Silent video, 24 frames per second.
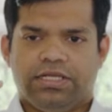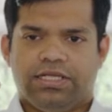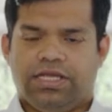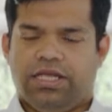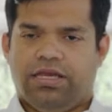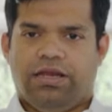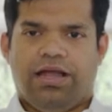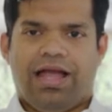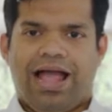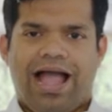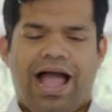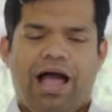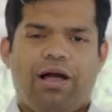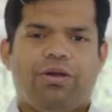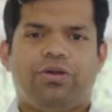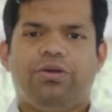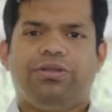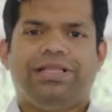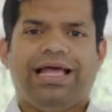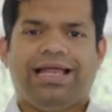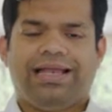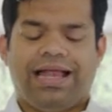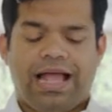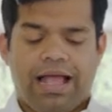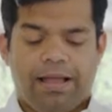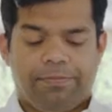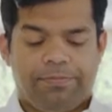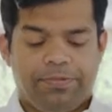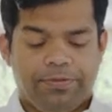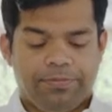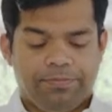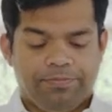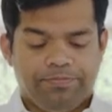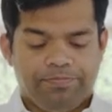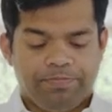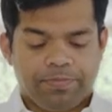you know, how could that
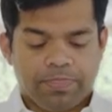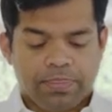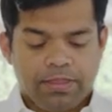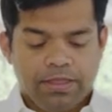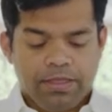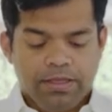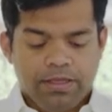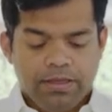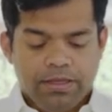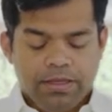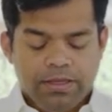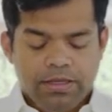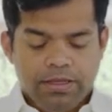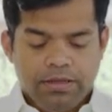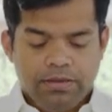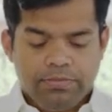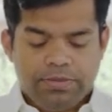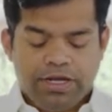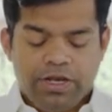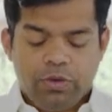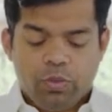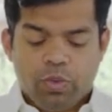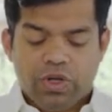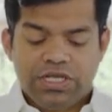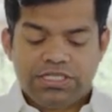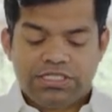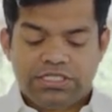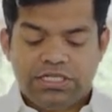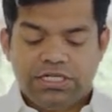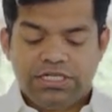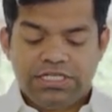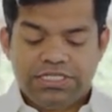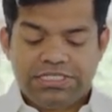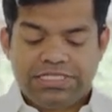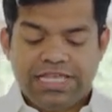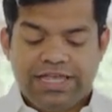happen? But in verse
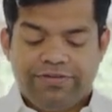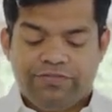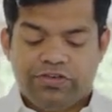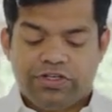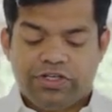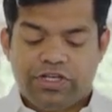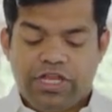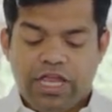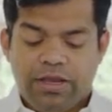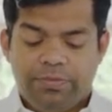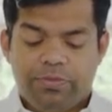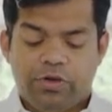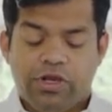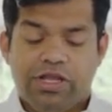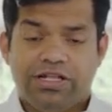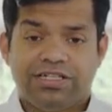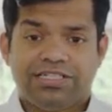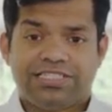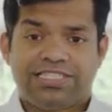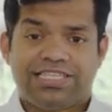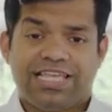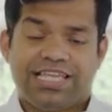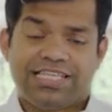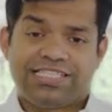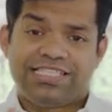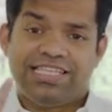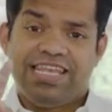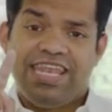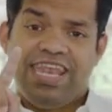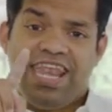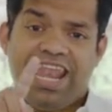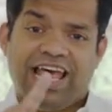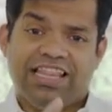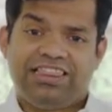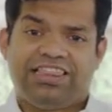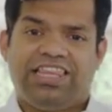thirty-seven, Gabriel says,
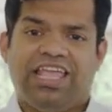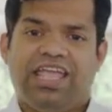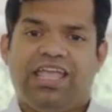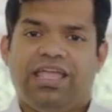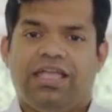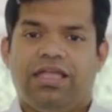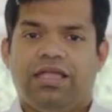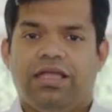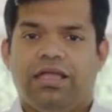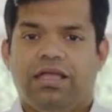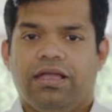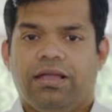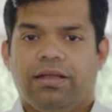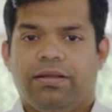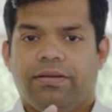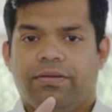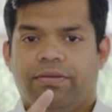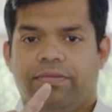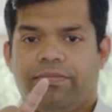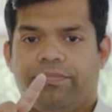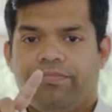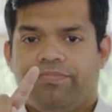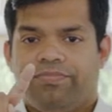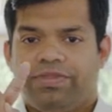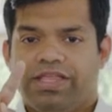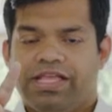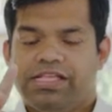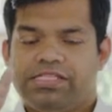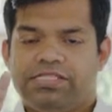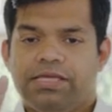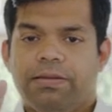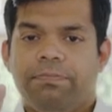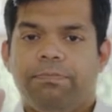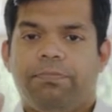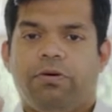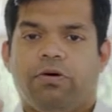"Nothing is
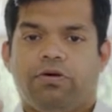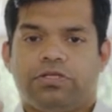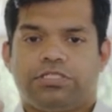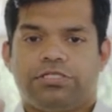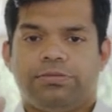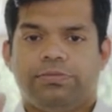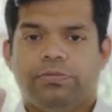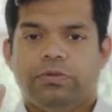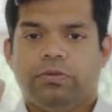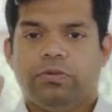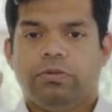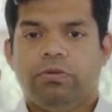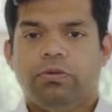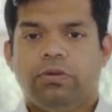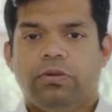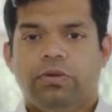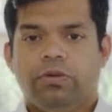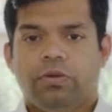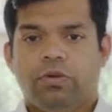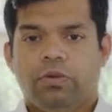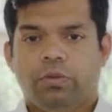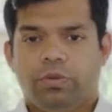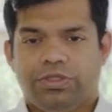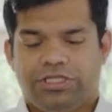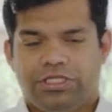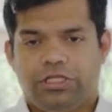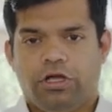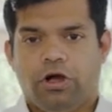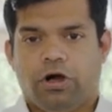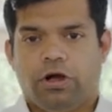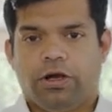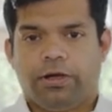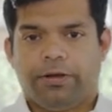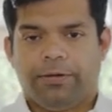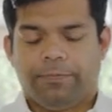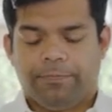impossible with
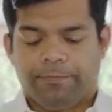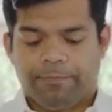God."